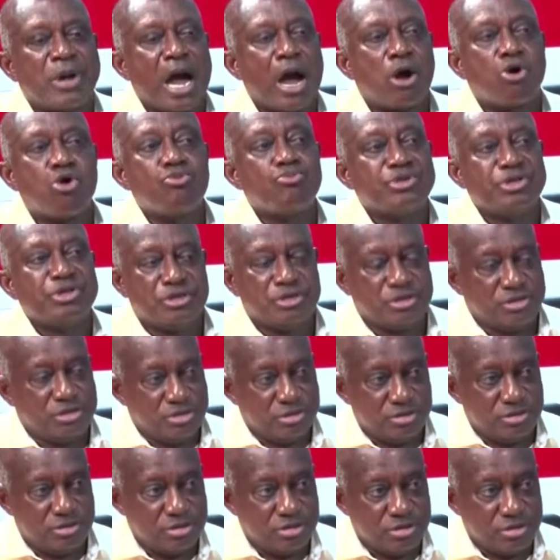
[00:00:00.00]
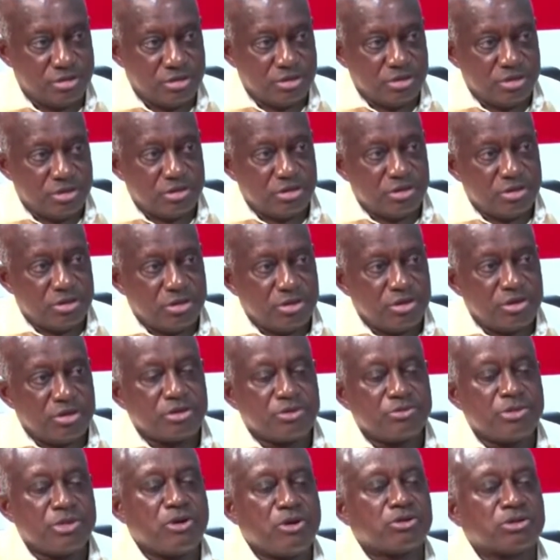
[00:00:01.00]
hobby.
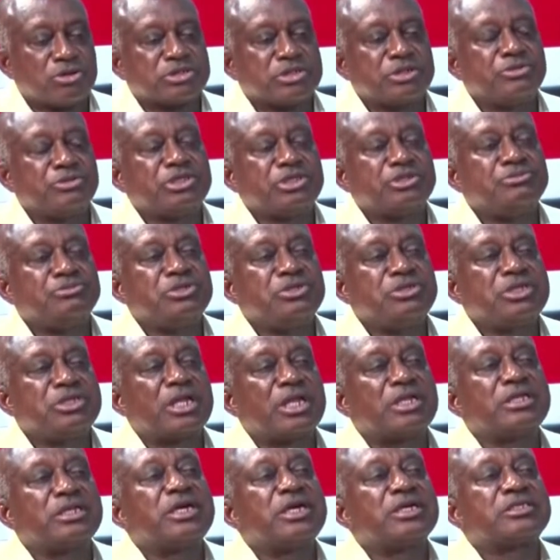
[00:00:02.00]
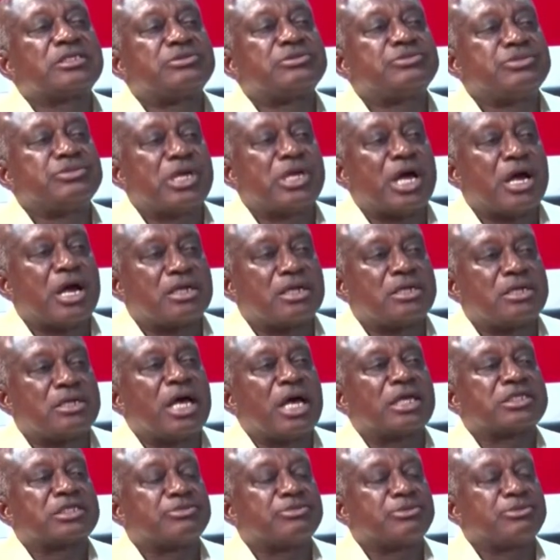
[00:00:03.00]
There was a meeting me jar legacy beer that
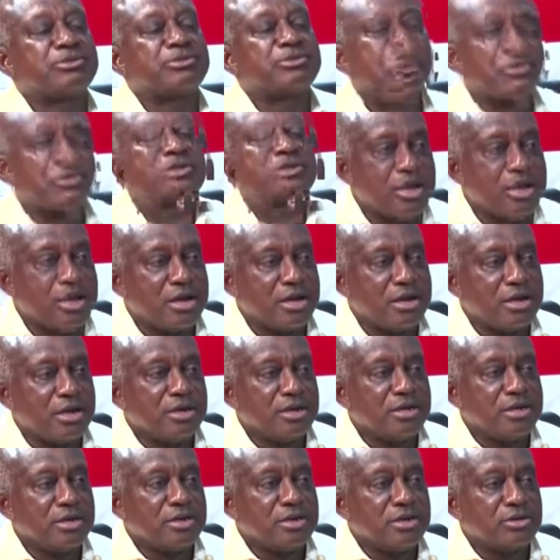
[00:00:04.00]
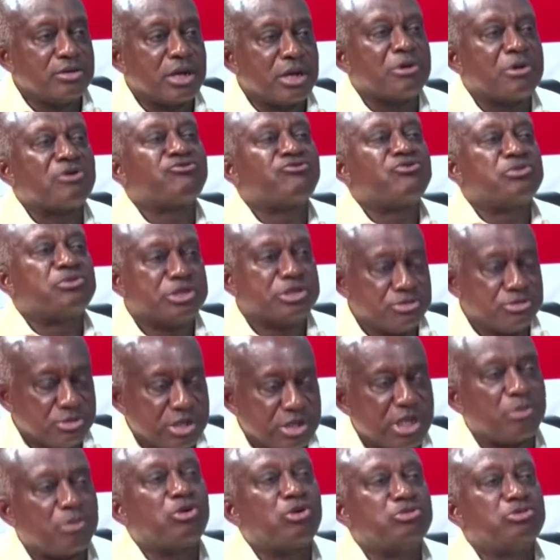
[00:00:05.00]
I bar. I'm off meeting me a
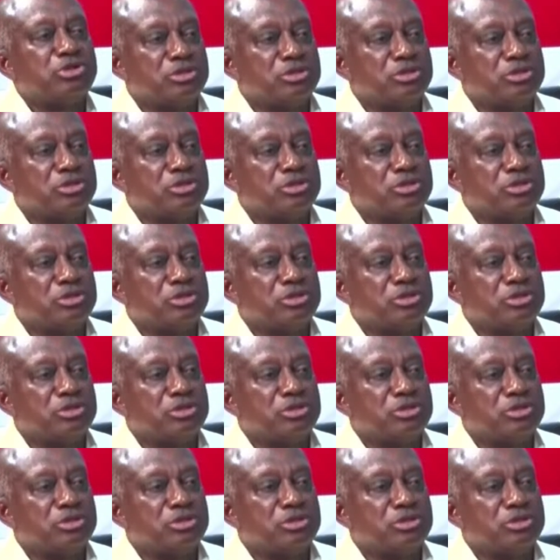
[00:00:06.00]
bombing.